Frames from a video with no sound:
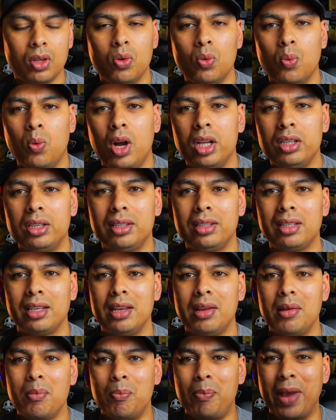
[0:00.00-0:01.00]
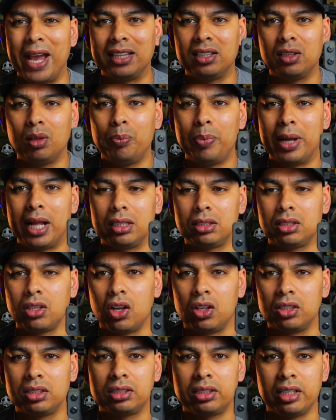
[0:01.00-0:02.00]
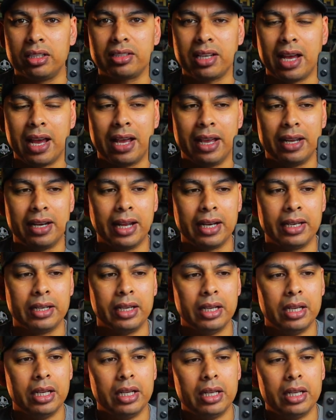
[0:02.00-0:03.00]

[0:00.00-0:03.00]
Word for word: what battle belt holsters I run.